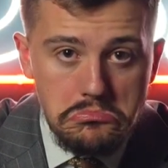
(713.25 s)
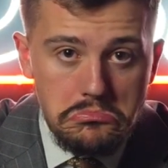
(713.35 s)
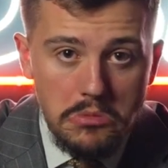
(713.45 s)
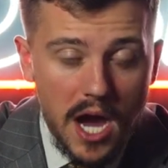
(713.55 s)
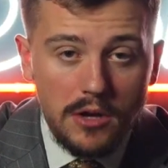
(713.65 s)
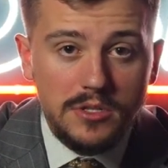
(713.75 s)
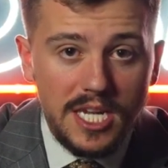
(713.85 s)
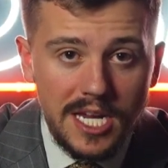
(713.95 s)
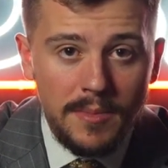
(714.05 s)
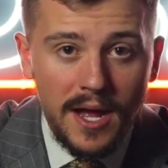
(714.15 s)
I don't see
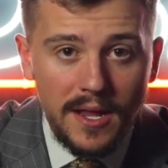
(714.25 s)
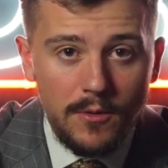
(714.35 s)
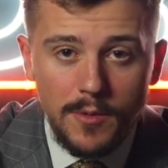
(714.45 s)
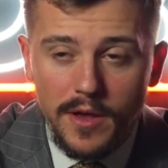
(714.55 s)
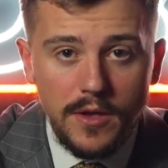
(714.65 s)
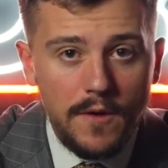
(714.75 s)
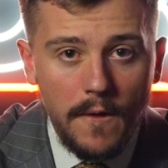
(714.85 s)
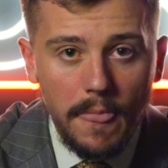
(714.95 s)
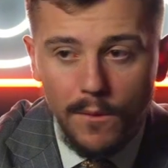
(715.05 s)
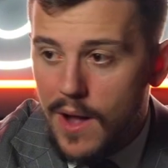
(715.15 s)
anybody. What about you?
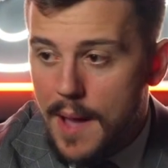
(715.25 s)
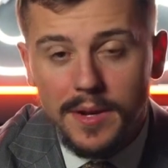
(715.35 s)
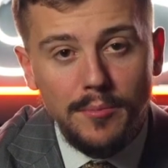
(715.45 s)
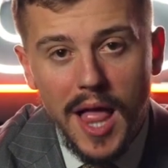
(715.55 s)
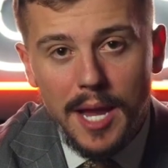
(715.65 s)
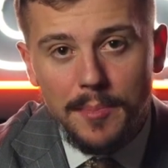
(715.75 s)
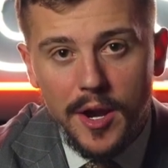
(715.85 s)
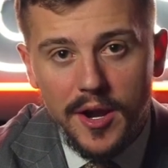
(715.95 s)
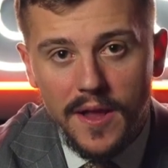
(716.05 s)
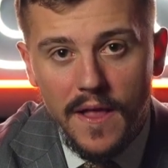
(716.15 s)
What happened to
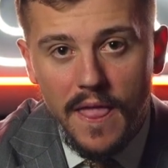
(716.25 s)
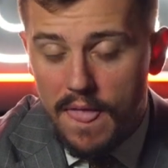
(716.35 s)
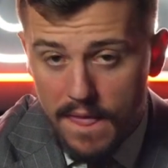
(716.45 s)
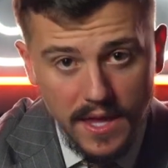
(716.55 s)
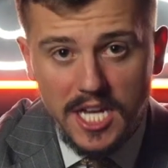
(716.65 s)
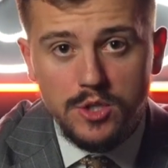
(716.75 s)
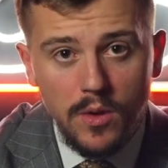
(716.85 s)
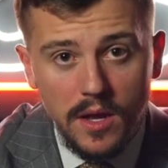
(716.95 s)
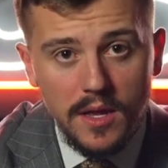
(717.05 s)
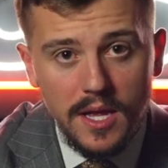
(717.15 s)
BlackBerry? Guess
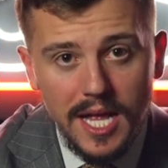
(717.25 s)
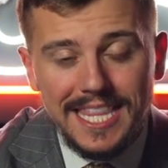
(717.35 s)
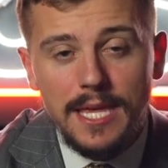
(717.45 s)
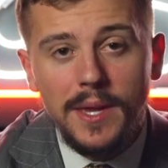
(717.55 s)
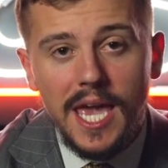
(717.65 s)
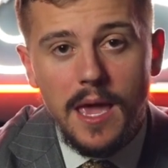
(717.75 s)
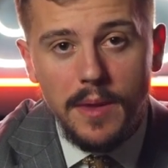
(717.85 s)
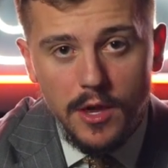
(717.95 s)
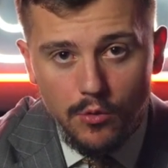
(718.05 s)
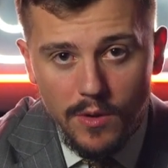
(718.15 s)
what? They became
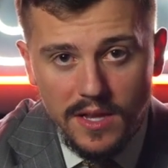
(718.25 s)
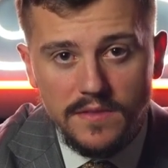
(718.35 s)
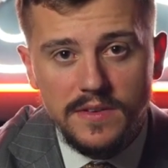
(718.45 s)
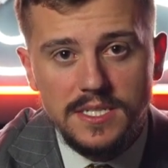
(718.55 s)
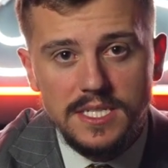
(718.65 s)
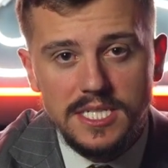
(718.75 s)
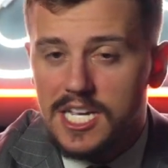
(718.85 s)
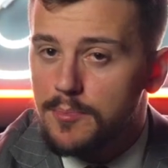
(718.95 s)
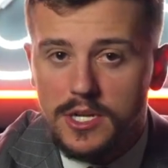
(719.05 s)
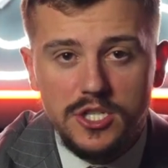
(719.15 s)
irrelevant. They
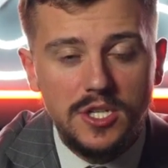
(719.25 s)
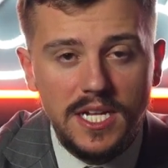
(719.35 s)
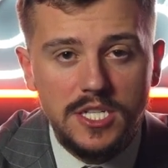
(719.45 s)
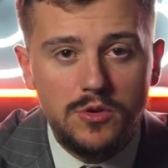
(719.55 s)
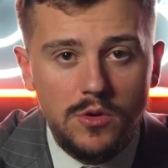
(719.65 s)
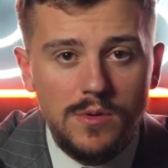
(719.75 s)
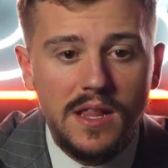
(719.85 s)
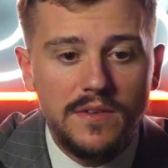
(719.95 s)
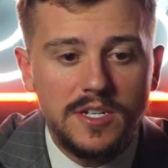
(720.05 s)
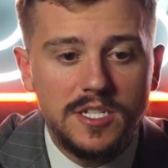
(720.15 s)
capitulated to irrelevance